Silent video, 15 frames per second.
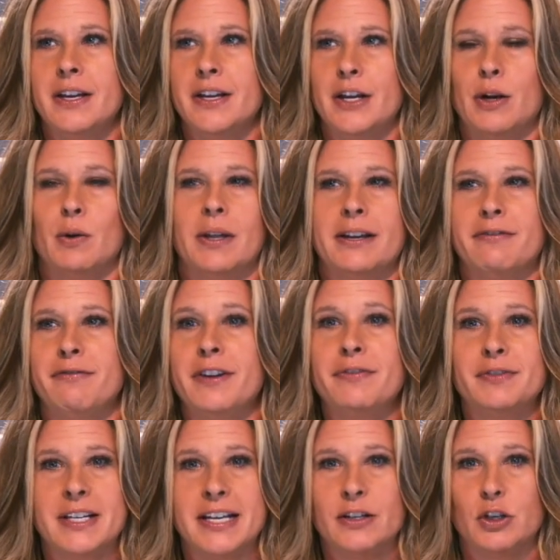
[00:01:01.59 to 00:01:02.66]
you know, like
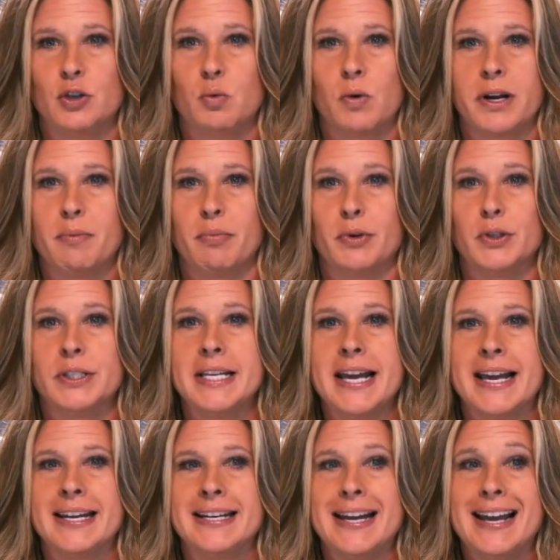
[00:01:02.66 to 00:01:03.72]
15 to 20%,